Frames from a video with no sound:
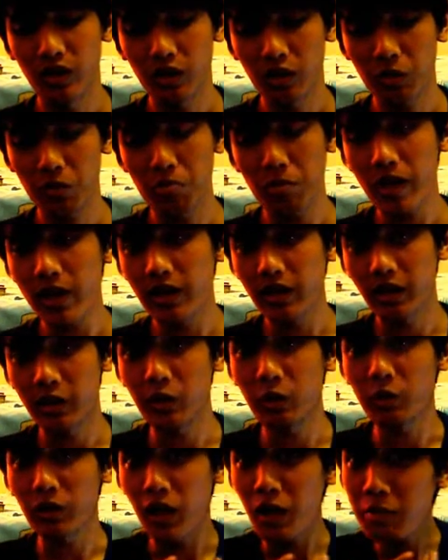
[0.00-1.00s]
combining,
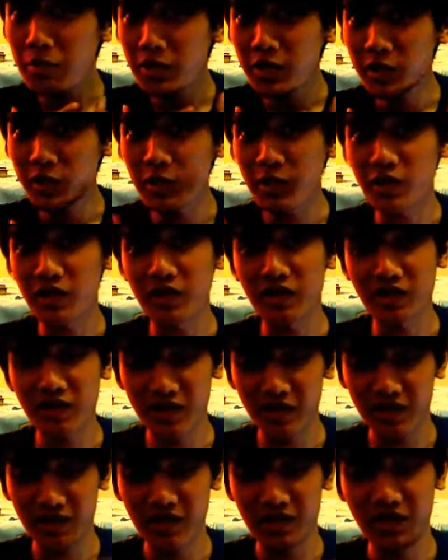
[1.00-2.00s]
you know, chemistry.
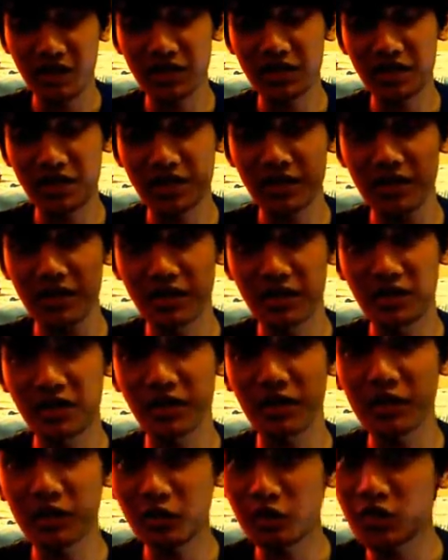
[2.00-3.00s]
It's it's the
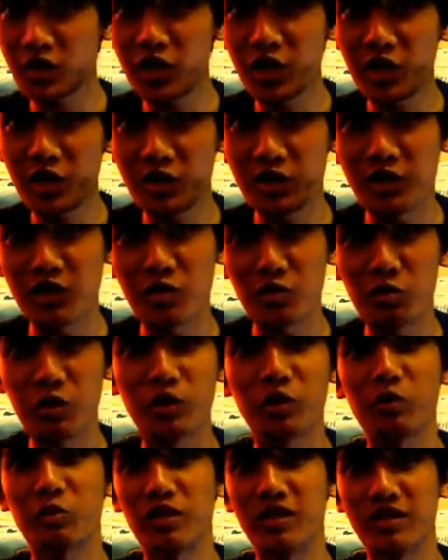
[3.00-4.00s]
study of change, as
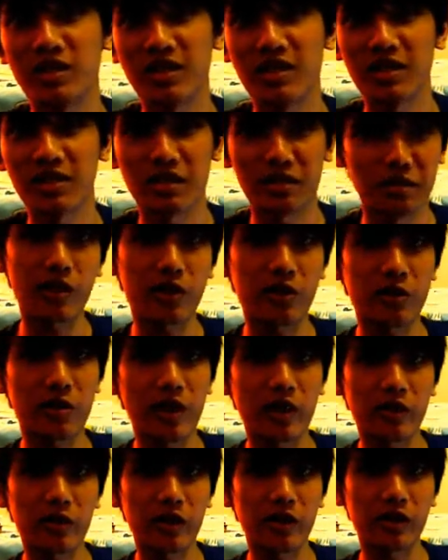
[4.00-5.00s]
Walter White said. And
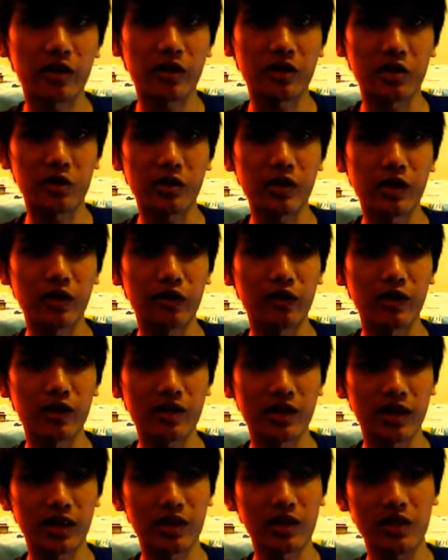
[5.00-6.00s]
Ryan Reynolds really
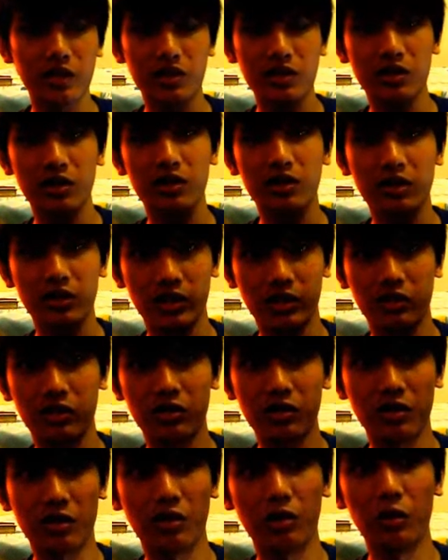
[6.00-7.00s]
feels like he's like
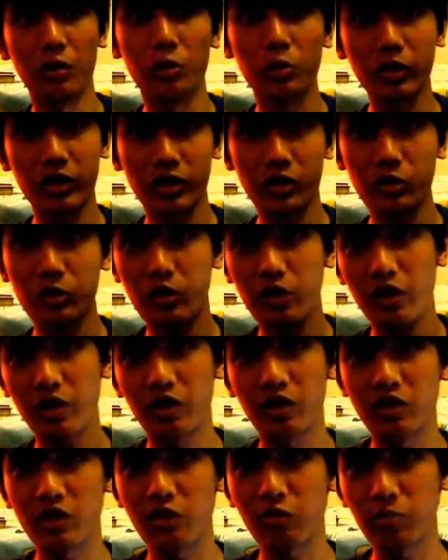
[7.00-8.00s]
doing his own
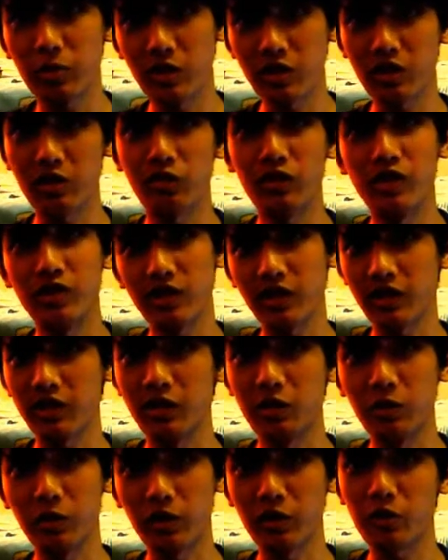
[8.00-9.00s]
thing, and Jeff Bridges feels like
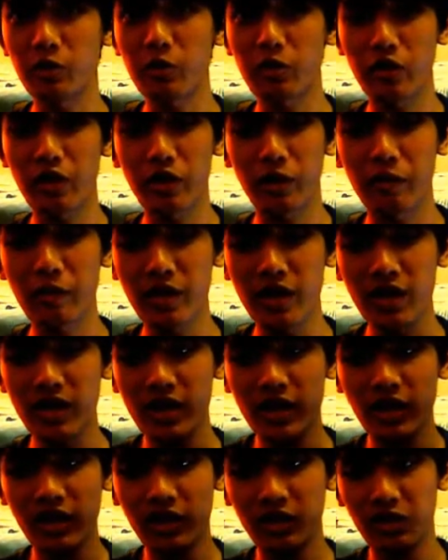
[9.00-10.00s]
he's doing his own thing.
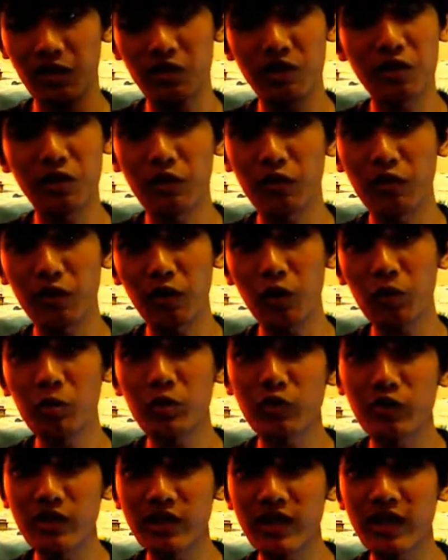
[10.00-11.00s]
It
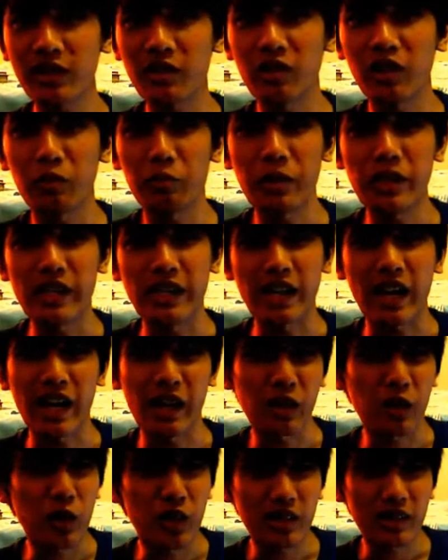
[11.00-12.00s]
almost feels like they're not making
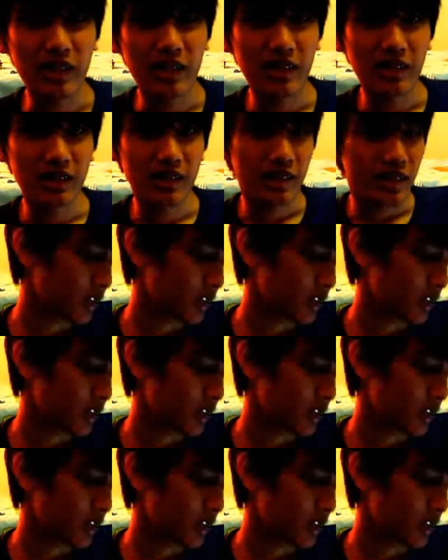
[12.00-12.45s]
eye contact.